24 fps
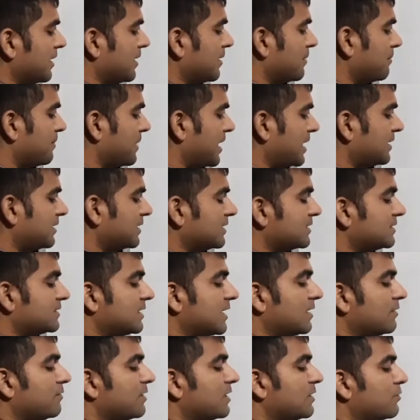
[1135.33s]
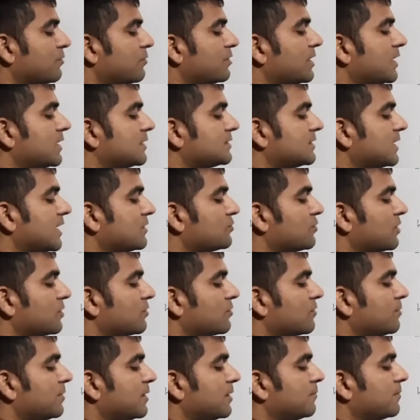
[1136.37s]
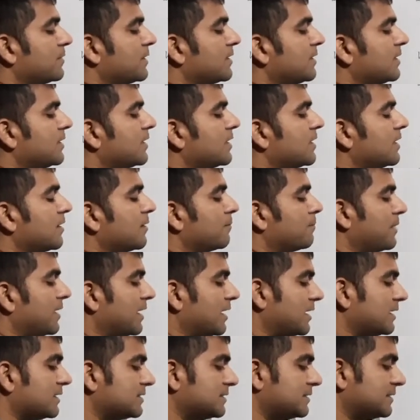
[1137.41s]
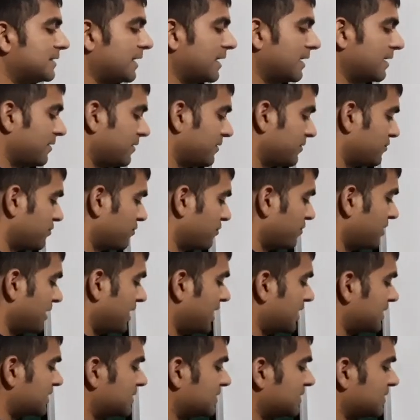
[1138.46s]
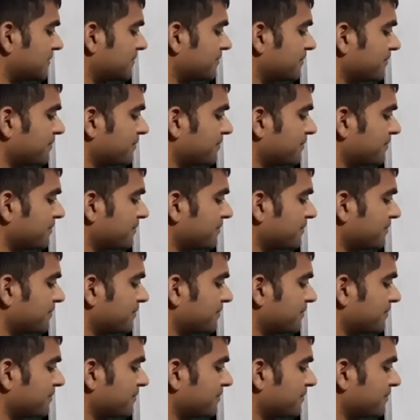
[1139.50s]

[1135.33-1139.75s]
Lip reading: minus 10 will go that side, so it will be plus 10. So next